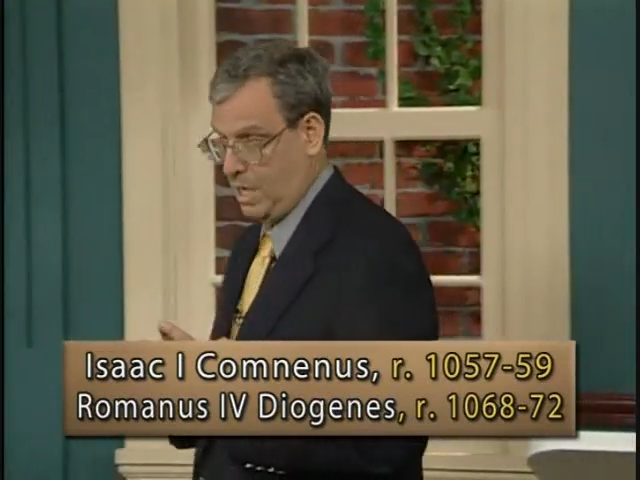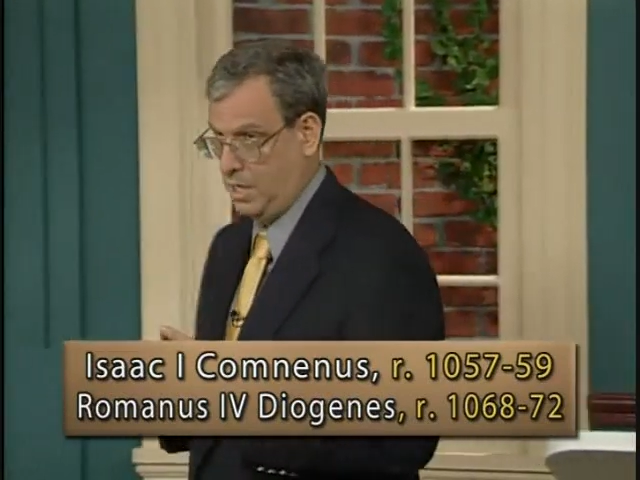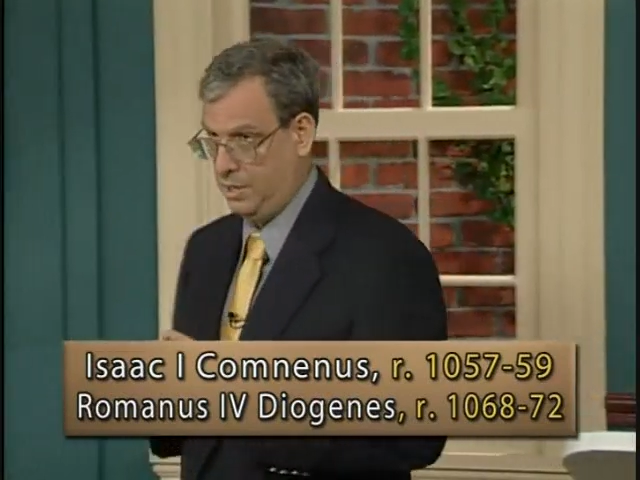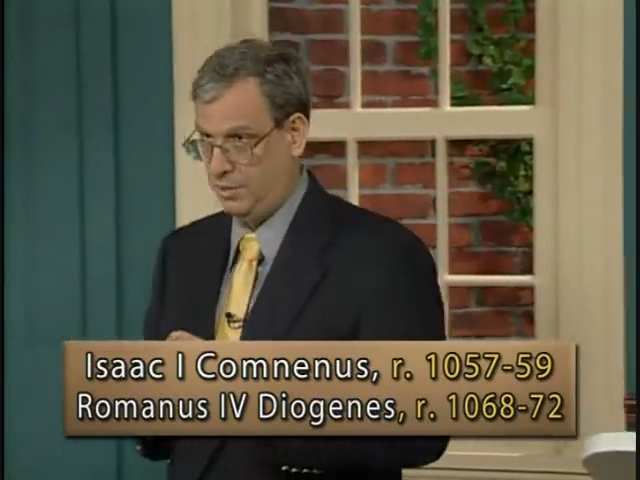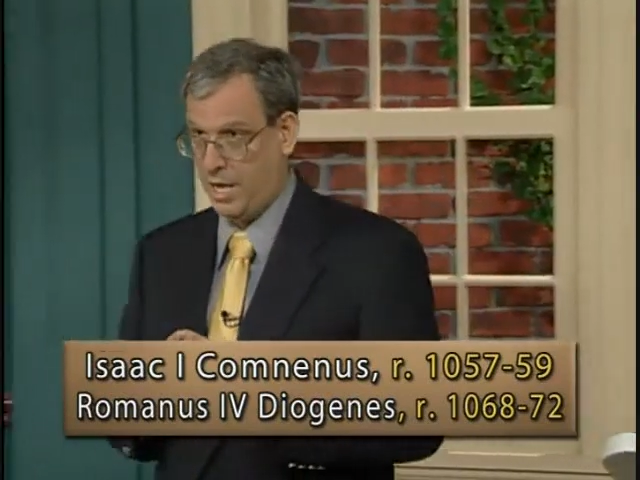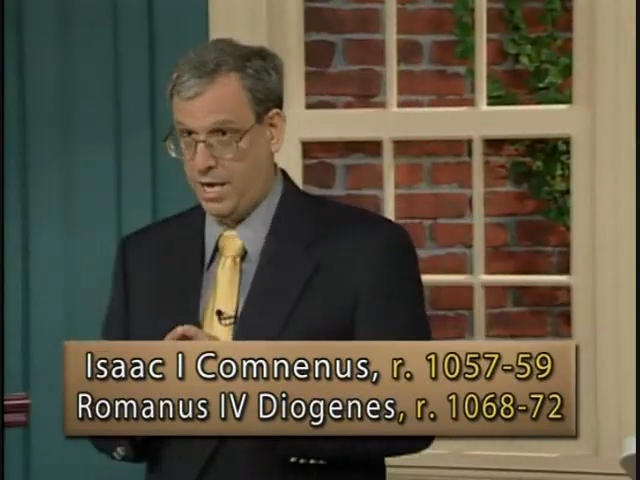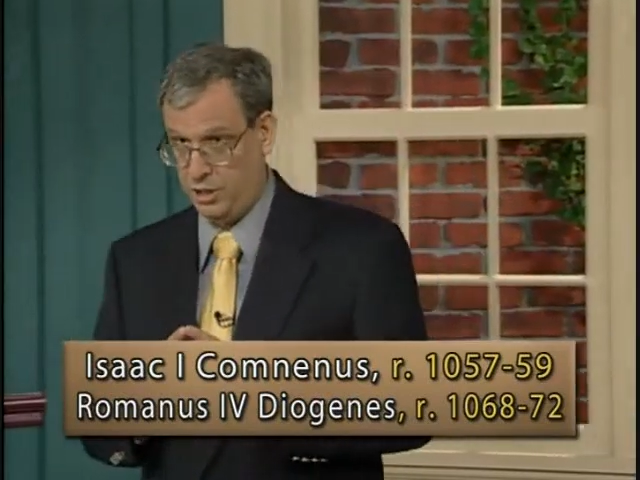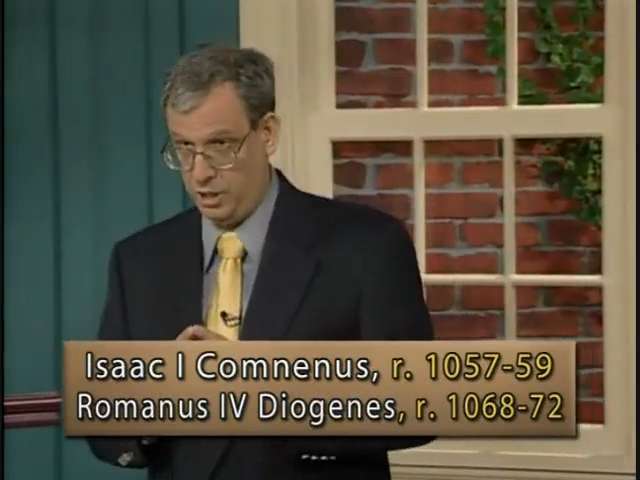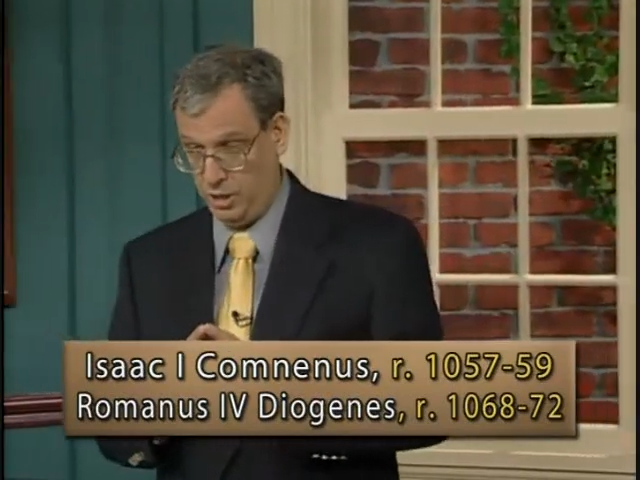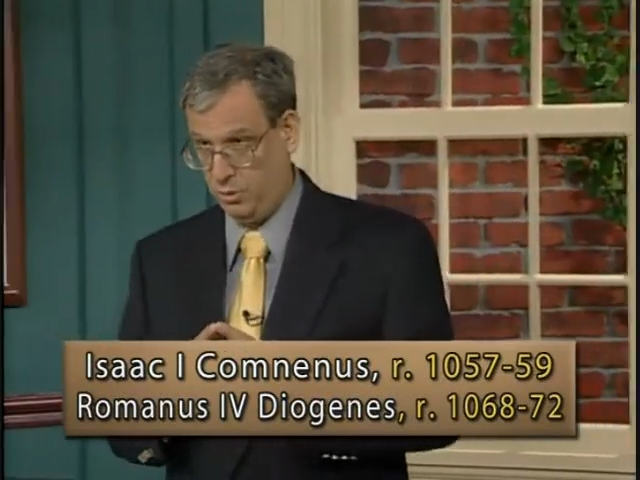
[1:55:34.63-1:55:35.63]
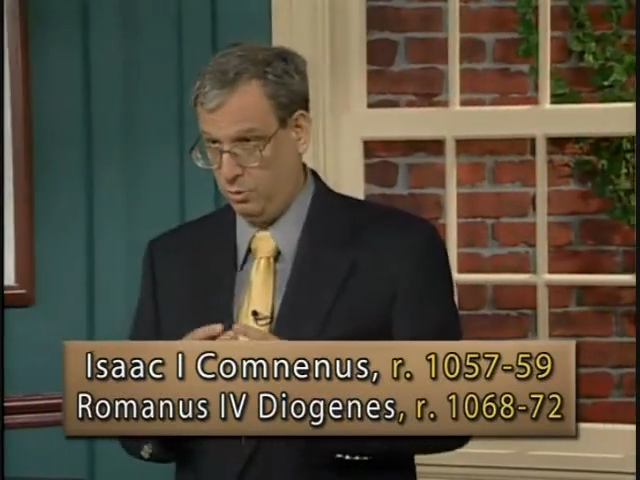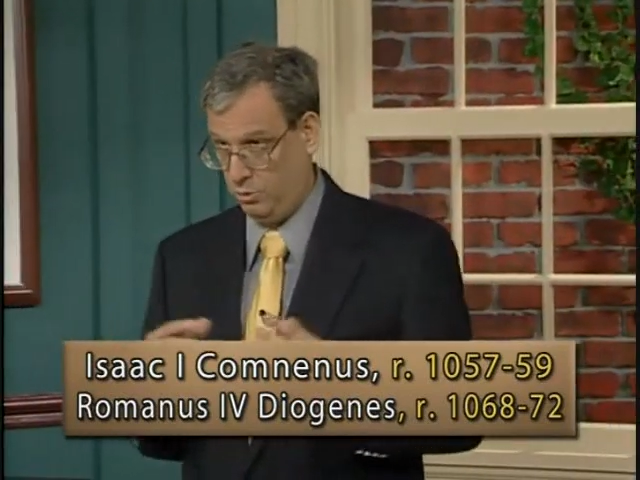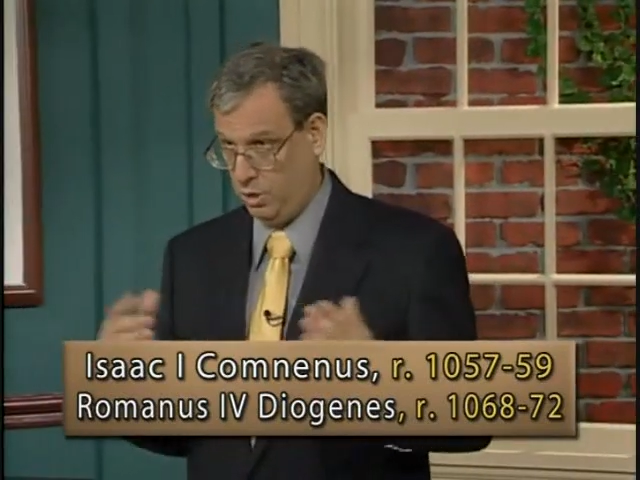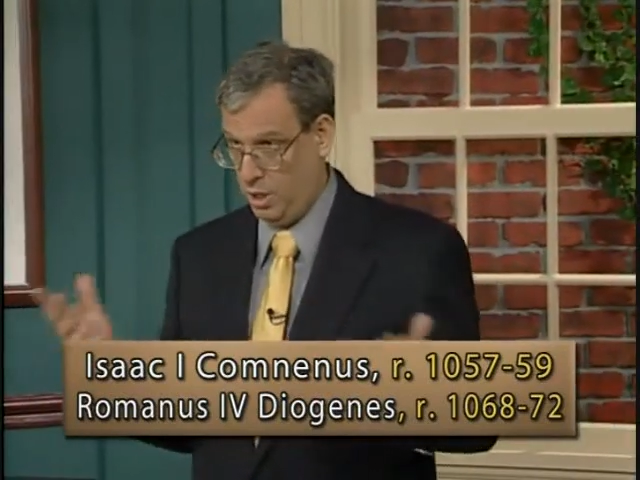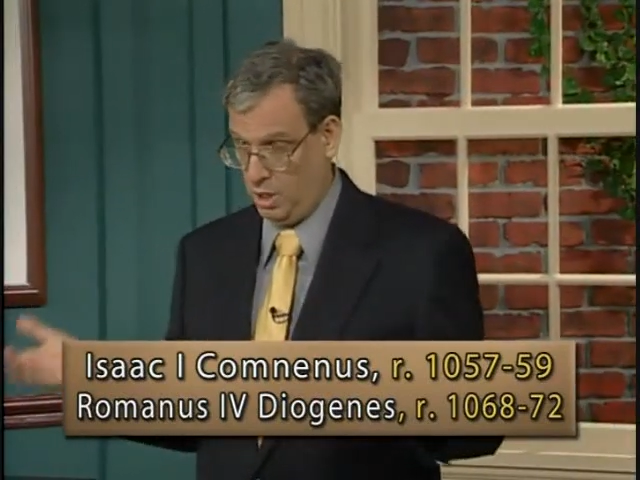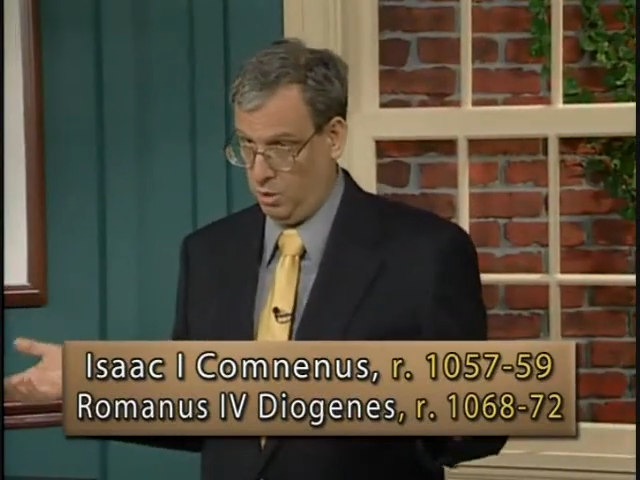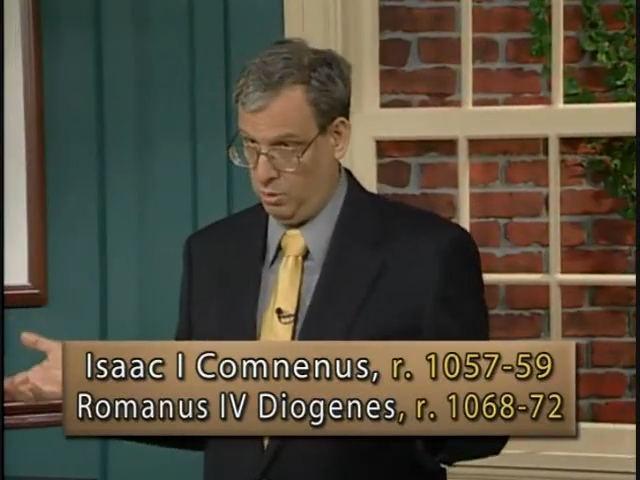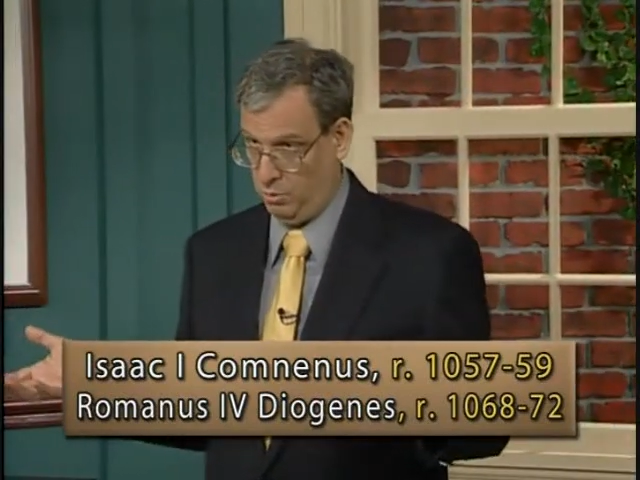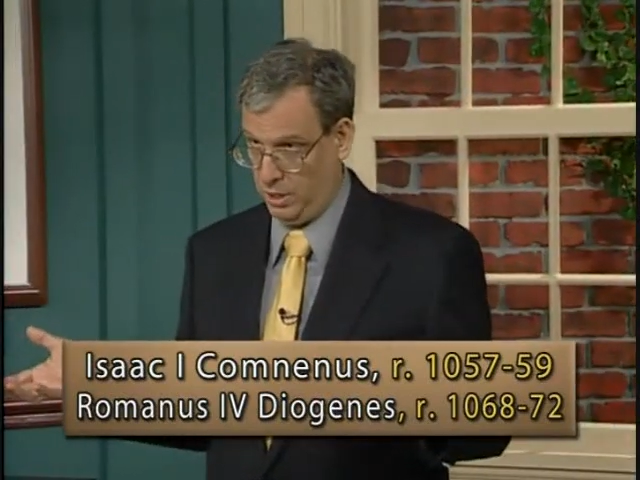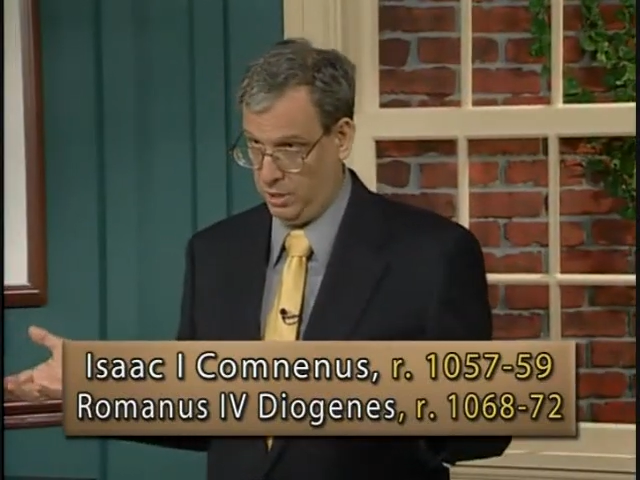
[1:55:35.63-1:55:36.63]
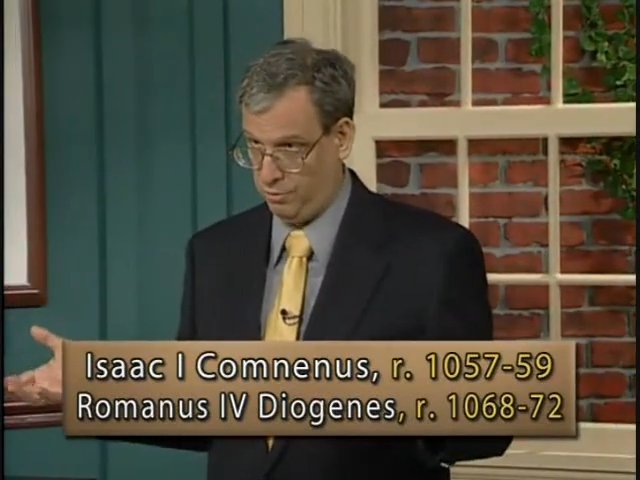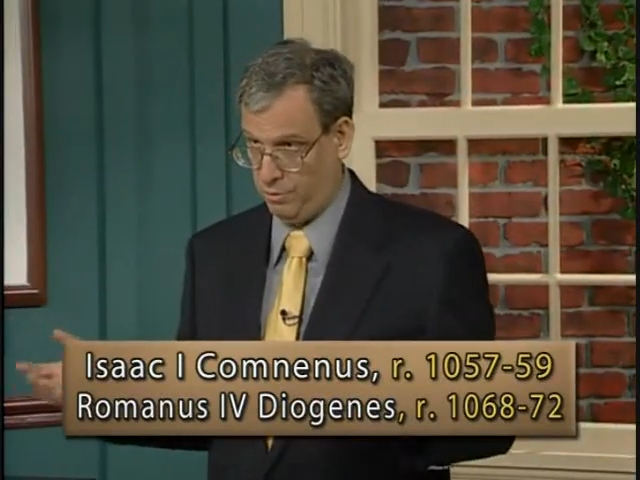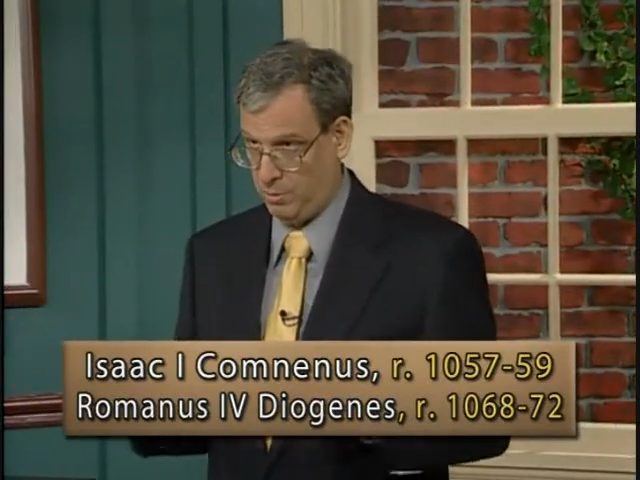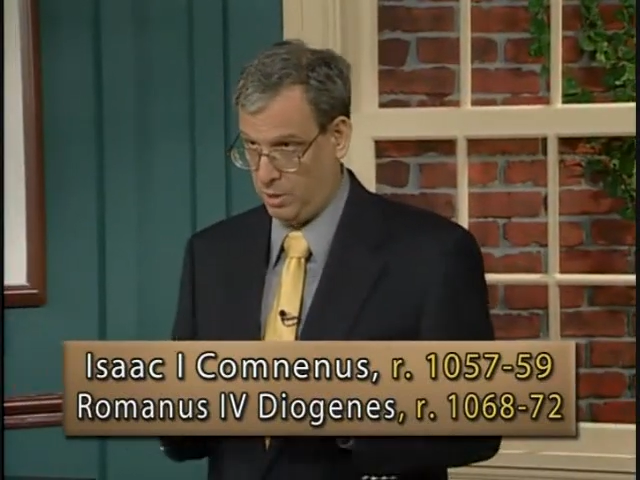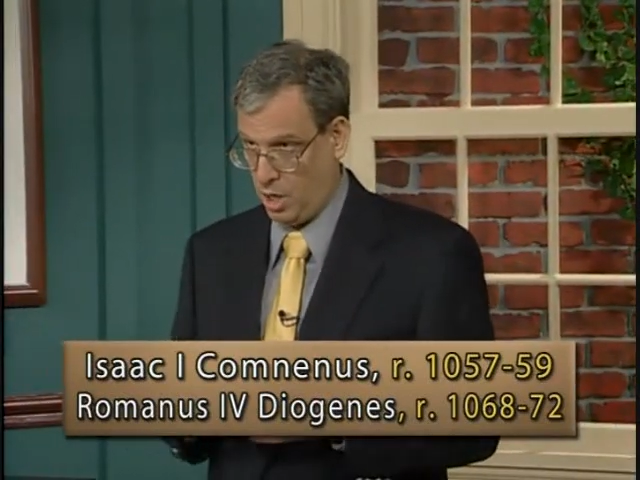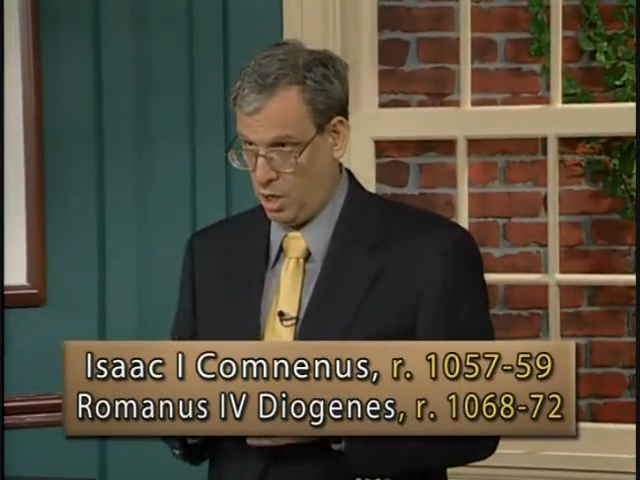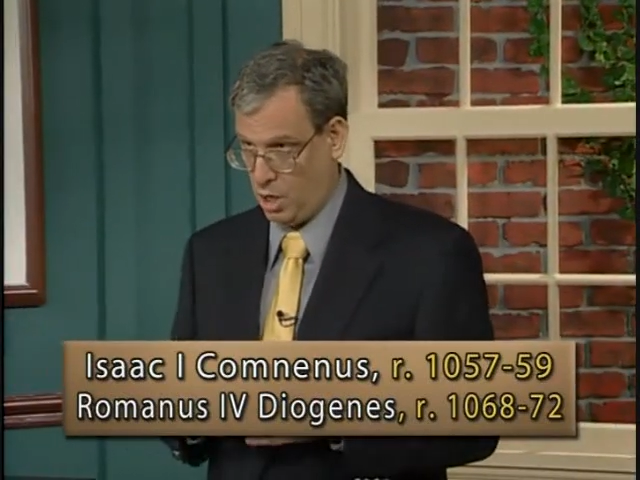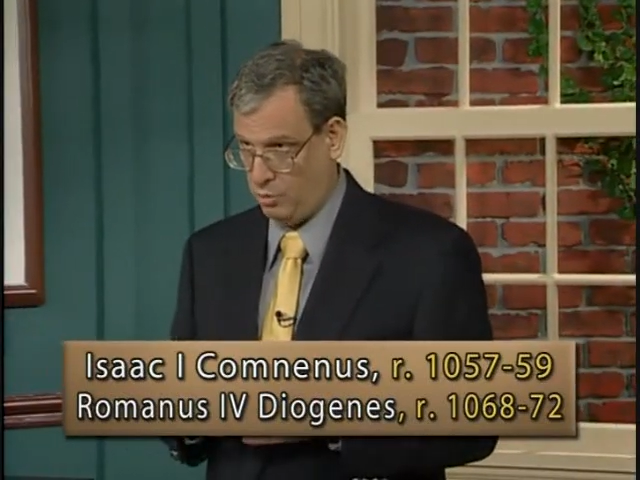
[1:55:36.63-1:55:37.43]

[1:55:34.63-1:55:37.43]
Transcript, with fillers: uh, Diogenes, who's who is from a,